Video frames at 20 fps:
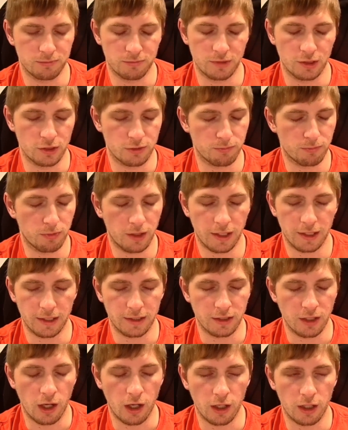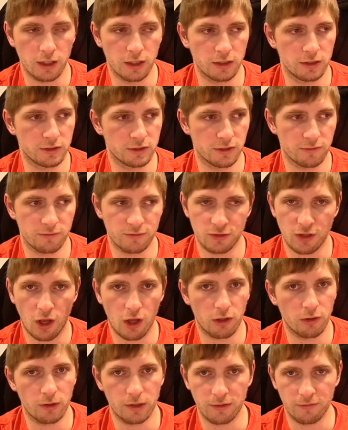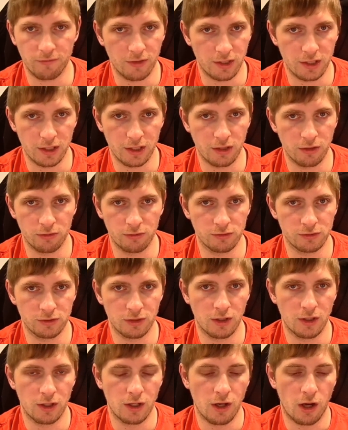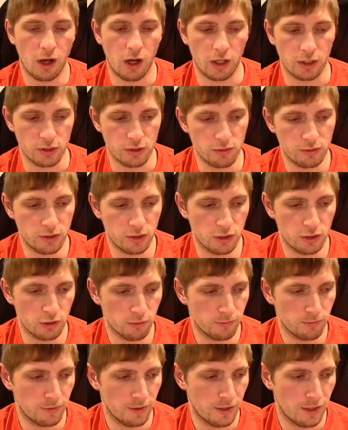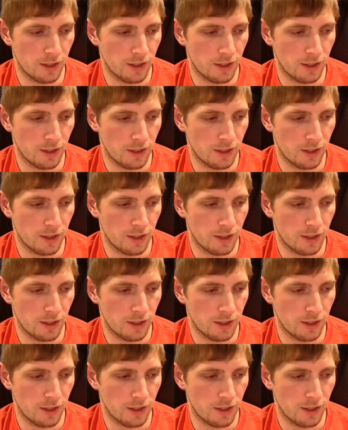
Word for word: there's probably tons of soldering videos on YouTube.